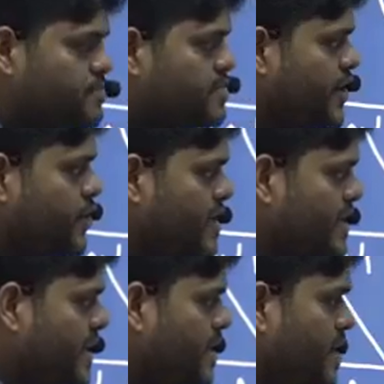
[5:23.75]

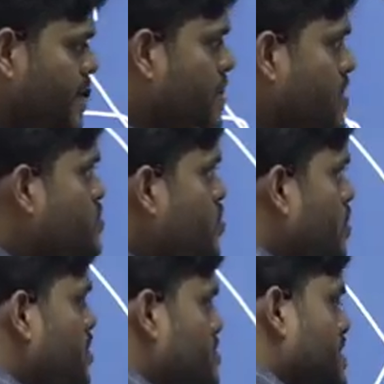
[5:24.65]
320.
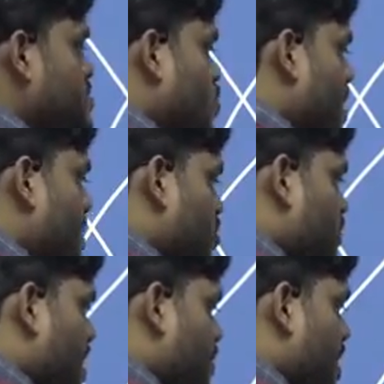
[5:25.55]
So this whole amount
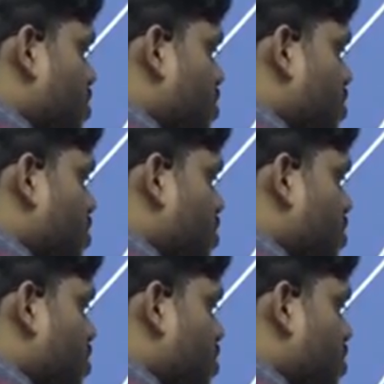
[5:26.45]
become how